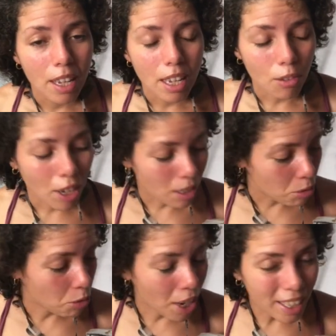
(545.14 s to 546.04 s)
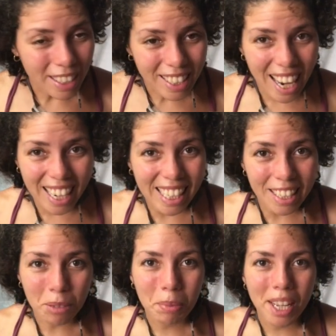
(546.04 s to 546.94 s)
If I can find a tiny
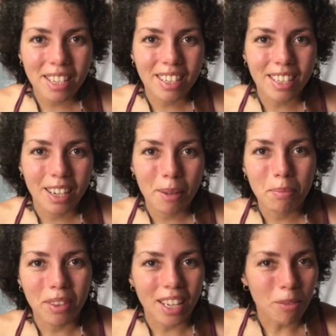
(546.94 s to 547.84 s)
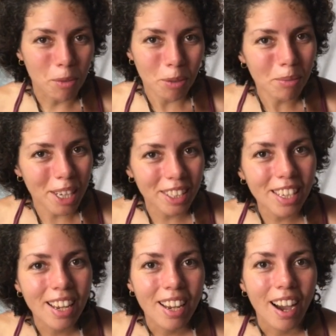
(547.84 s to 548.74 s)
little plastic cup that won't
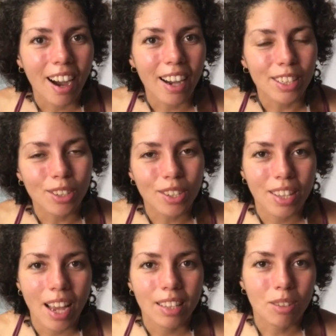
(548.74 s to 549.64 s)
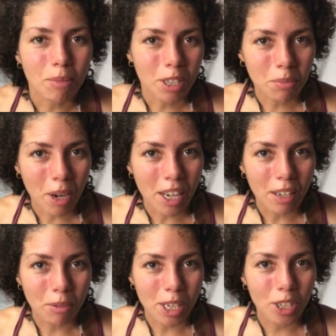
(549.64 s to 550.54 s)
melt, I use that to mix
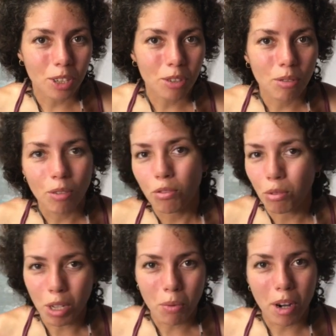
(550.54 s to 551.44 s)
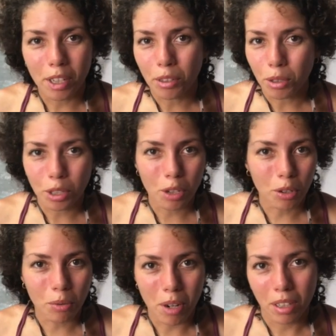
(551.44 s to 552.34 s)
my ratio of 3:1 or
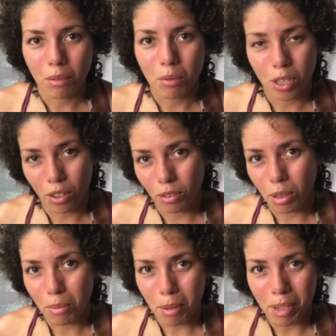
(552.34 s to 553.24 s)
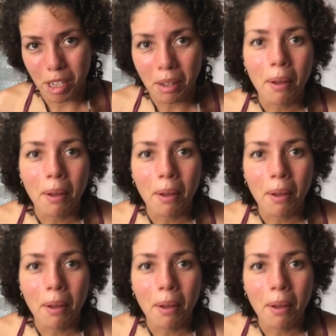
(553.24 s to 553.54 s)
2:1, whichever it may be.